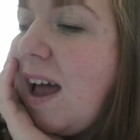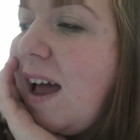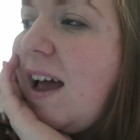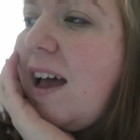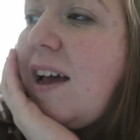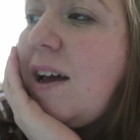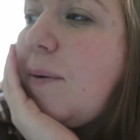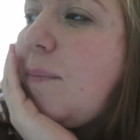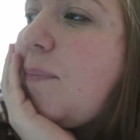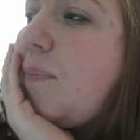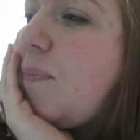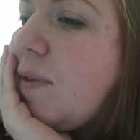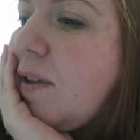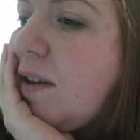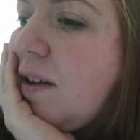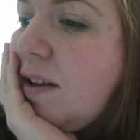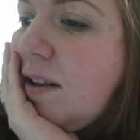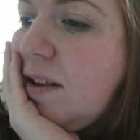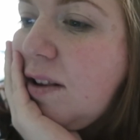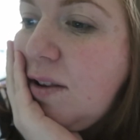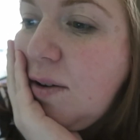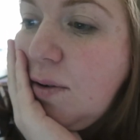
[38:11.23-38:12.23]

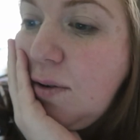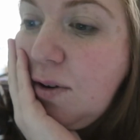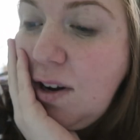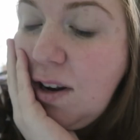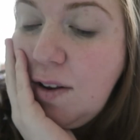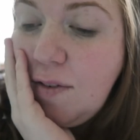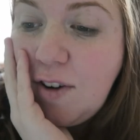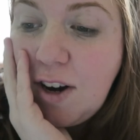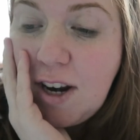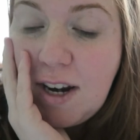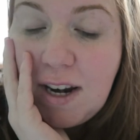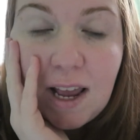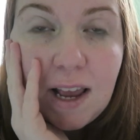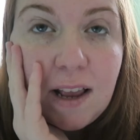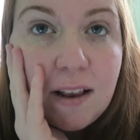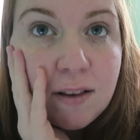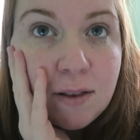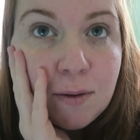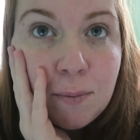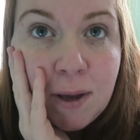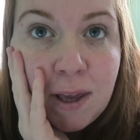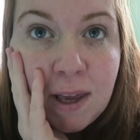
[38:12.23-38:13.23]
So today's Friday,
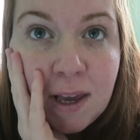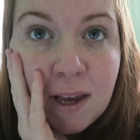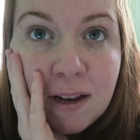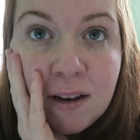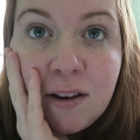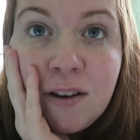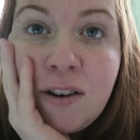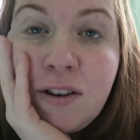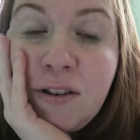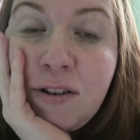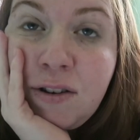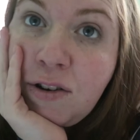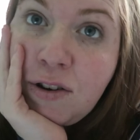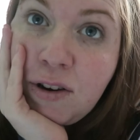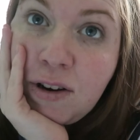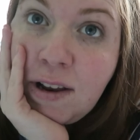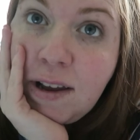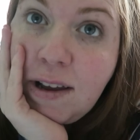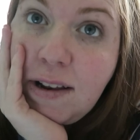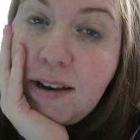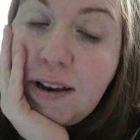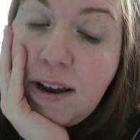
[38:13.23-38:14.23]
it's the weekend.
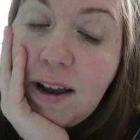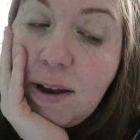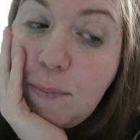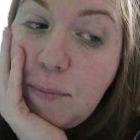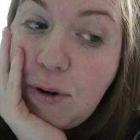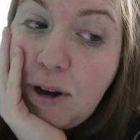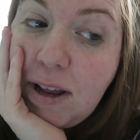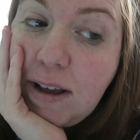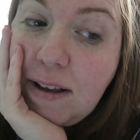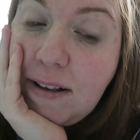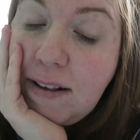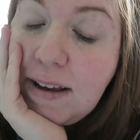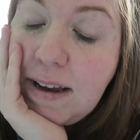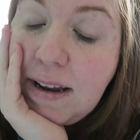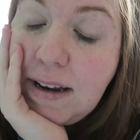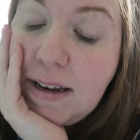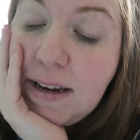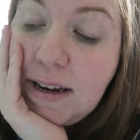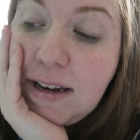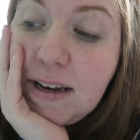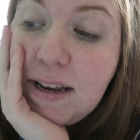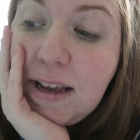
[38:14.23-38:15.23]
Tonight, I'm really
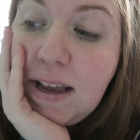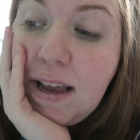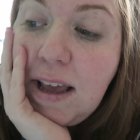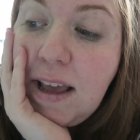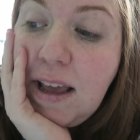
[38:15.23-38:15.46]
excited.